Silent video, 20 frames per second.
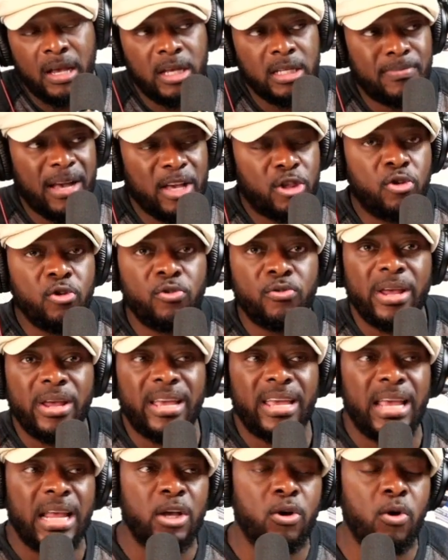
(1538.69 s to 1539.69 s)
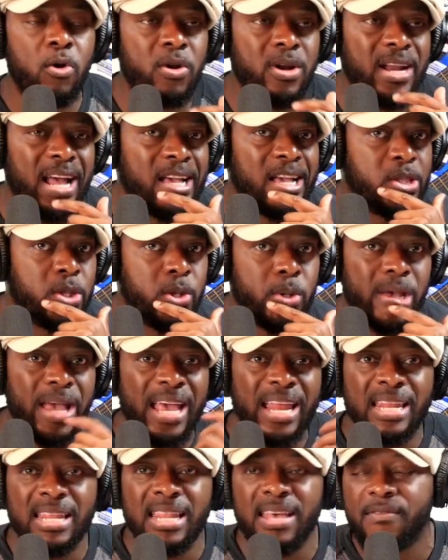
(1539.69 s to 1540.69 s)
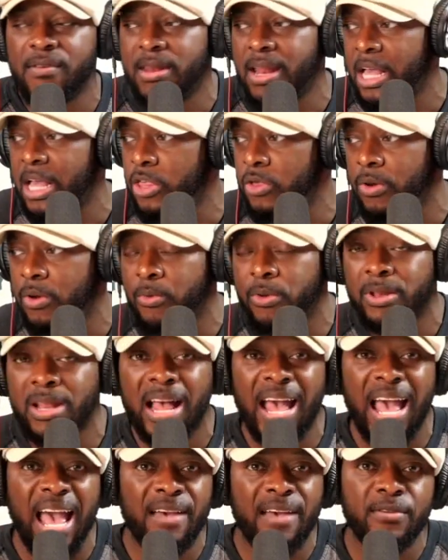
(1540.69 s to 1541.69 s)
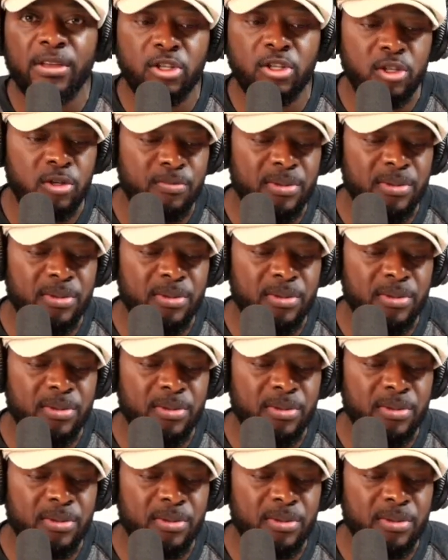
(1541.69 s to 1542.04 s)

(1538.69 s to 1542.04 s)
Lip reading: Because my children can go to Nigeria and live in Nigeria without having